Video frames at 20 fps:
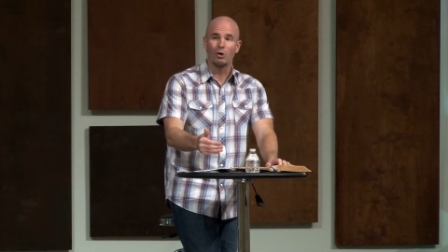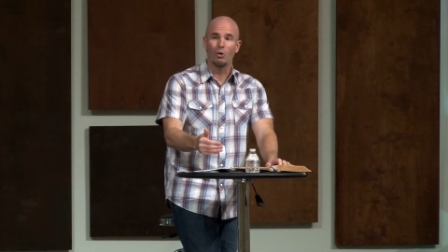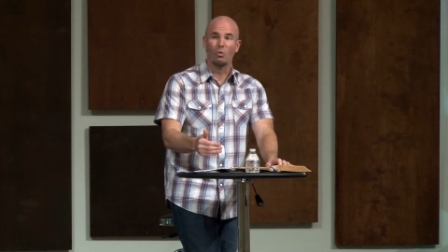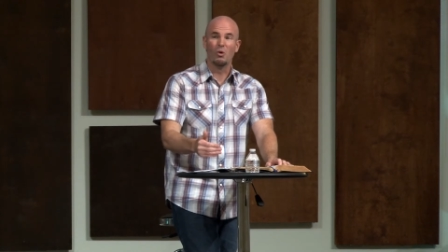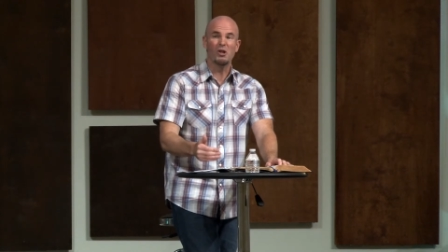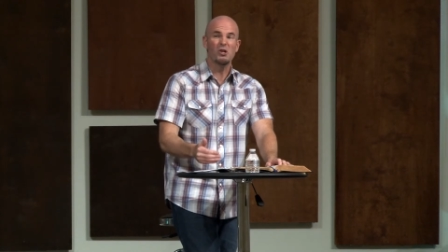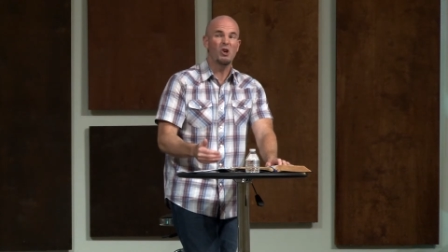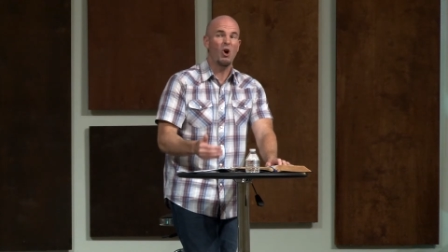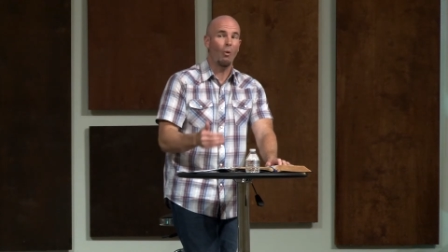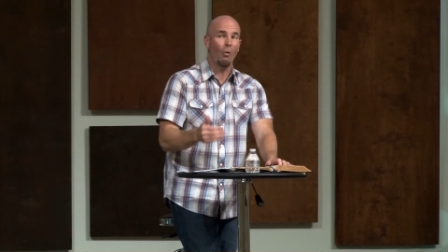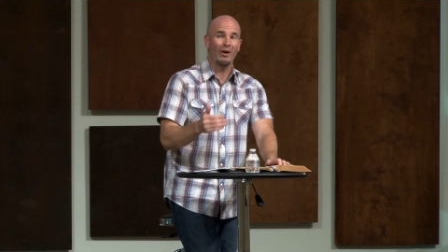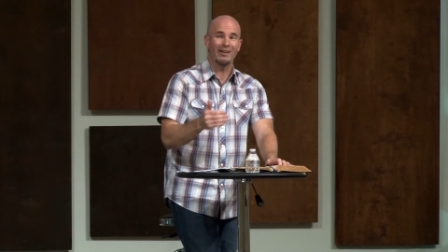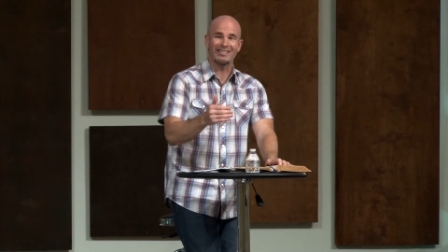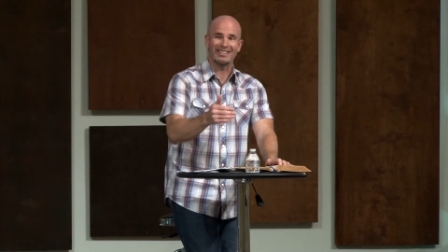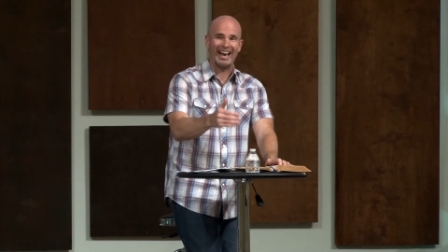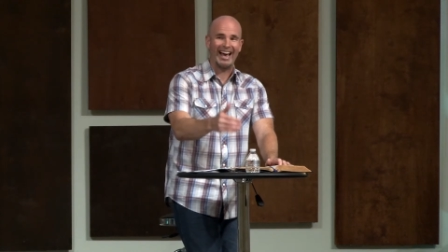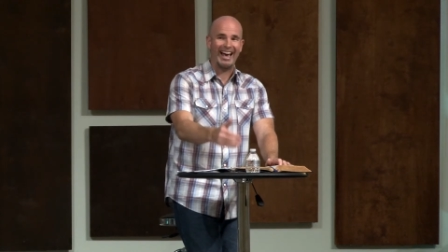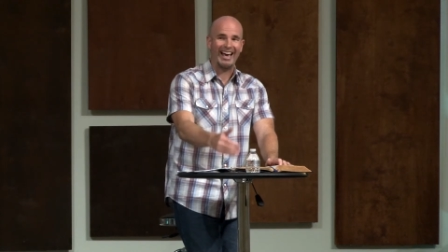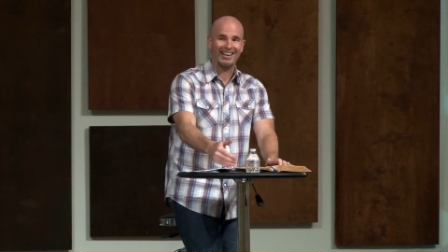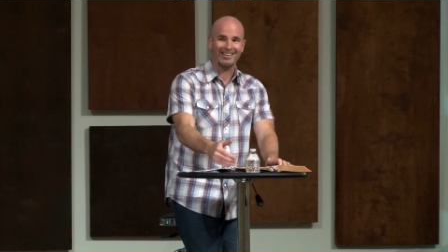where no
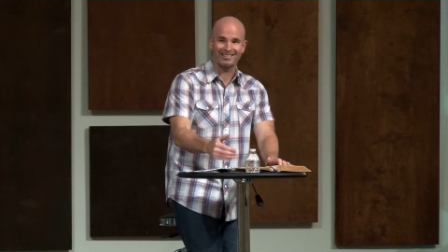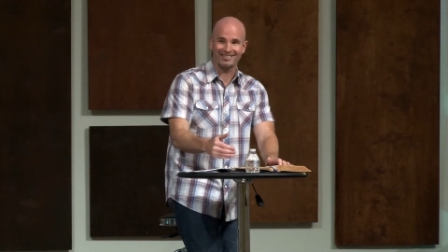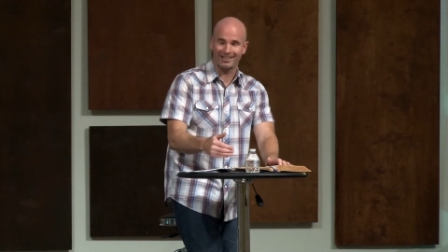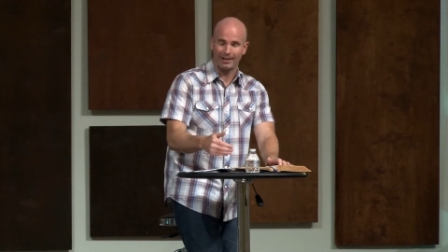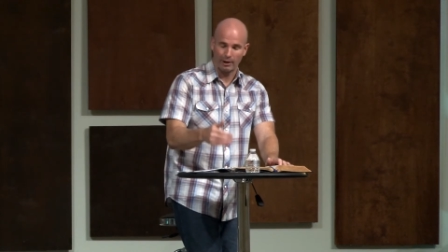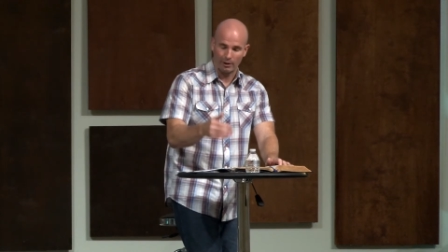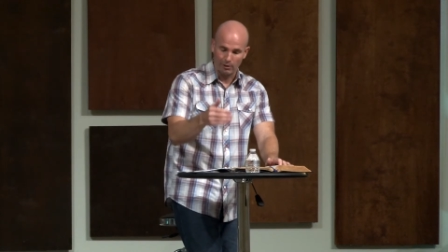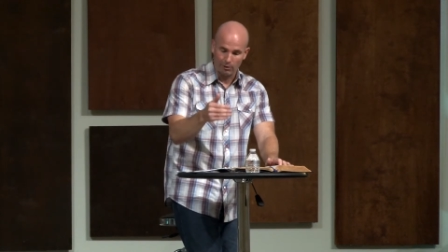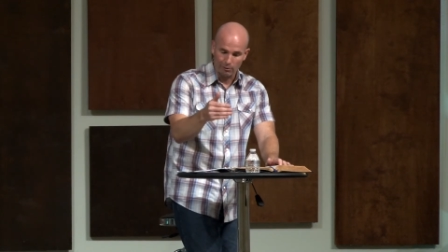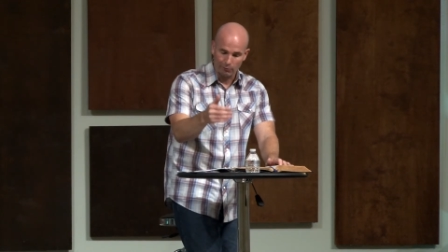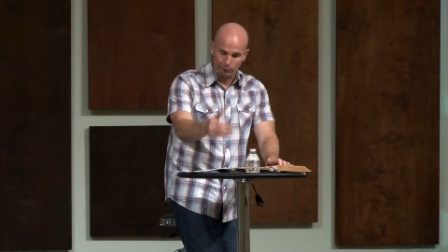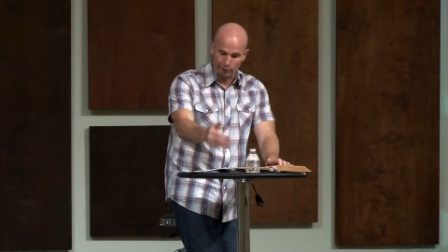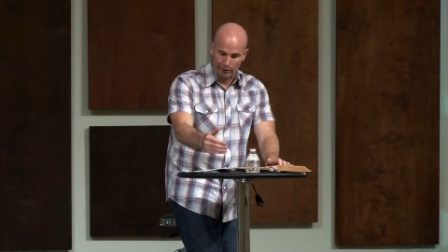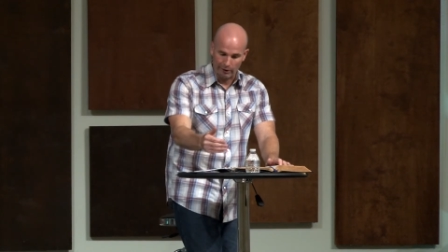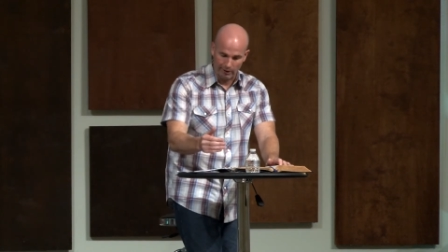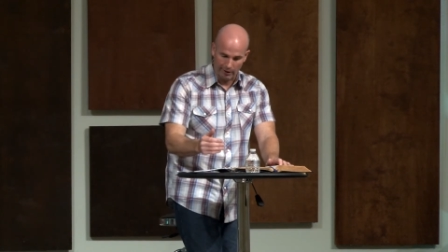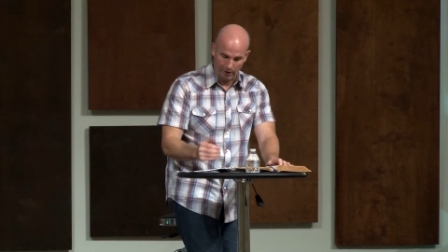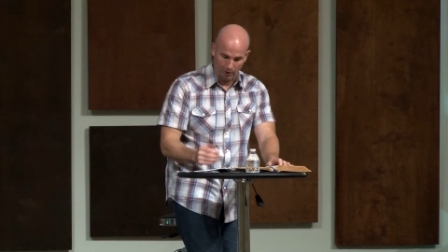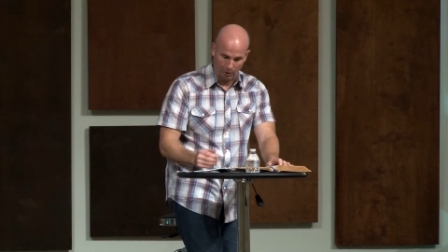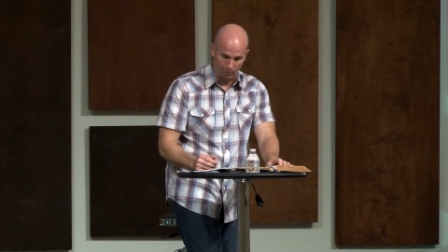one's asking for
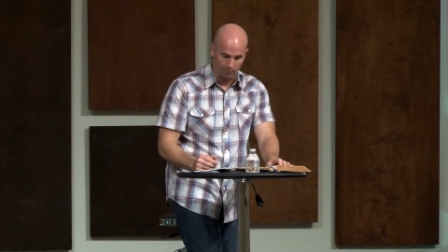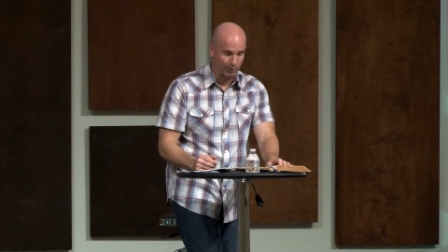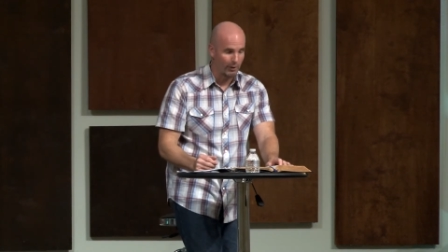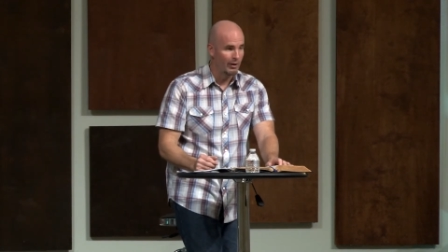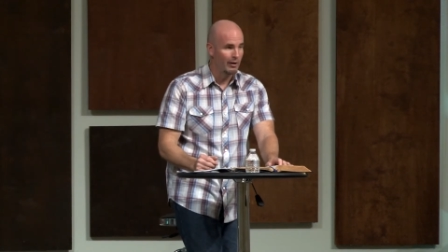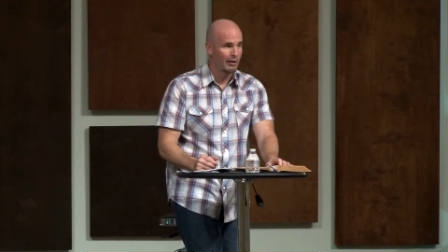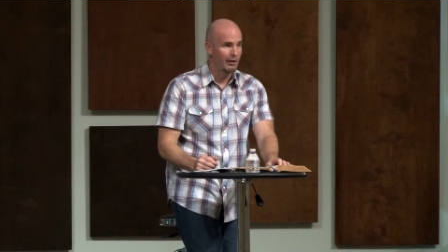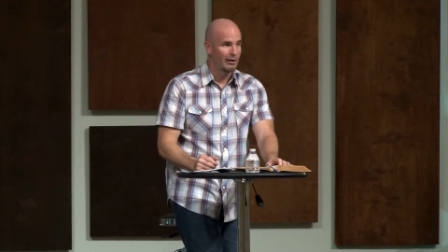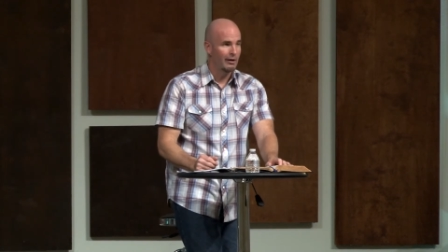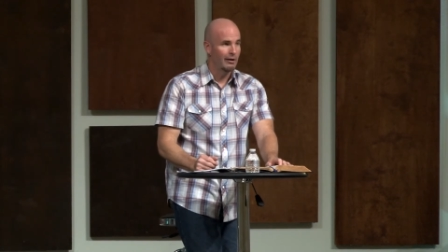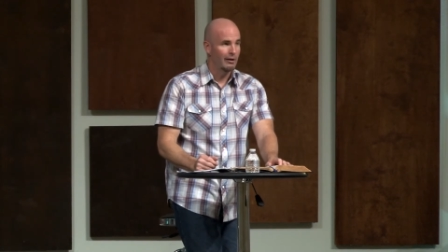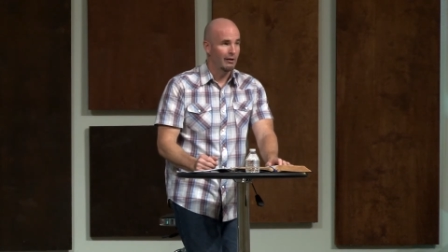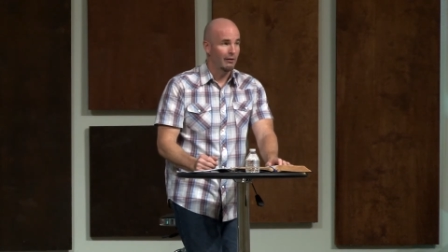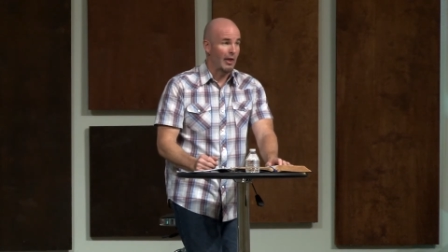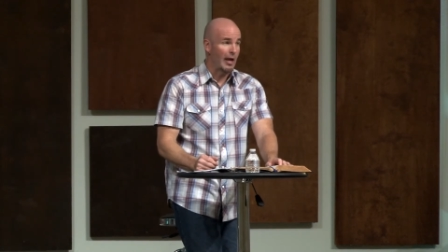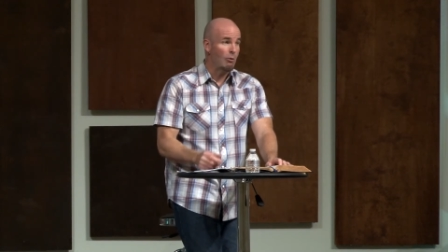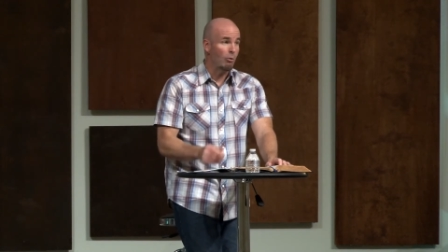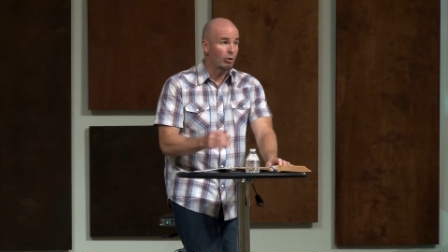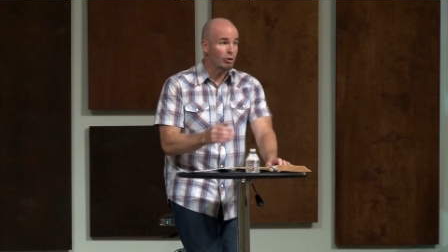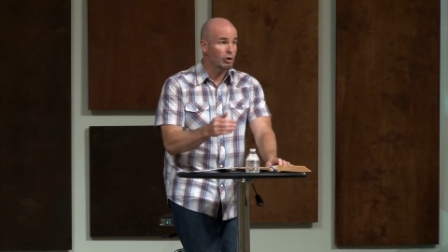their help.
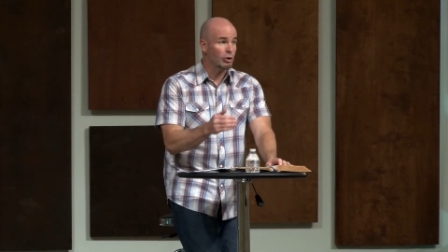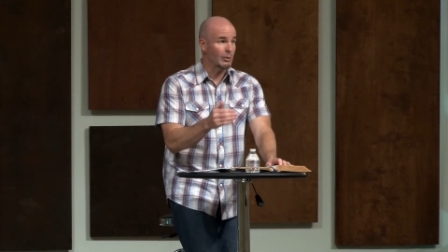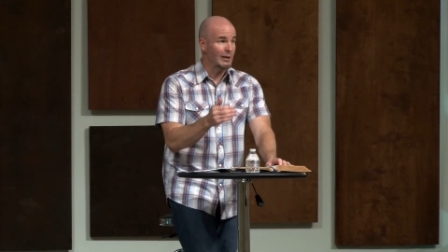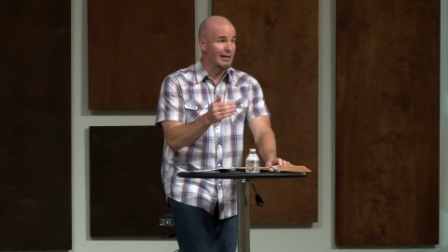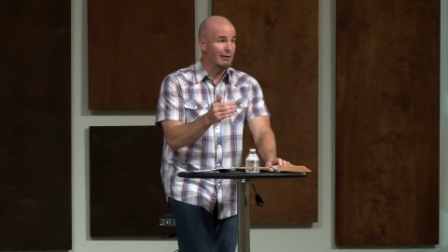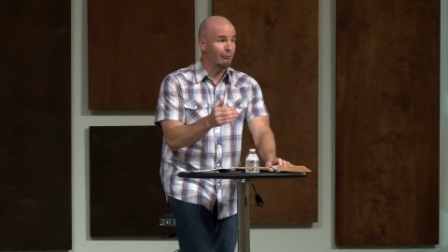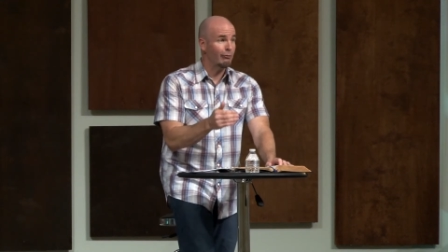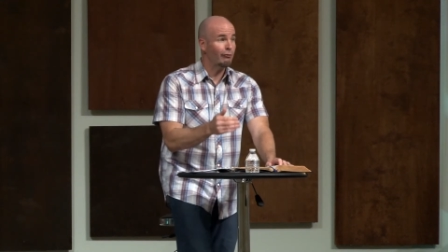They will treat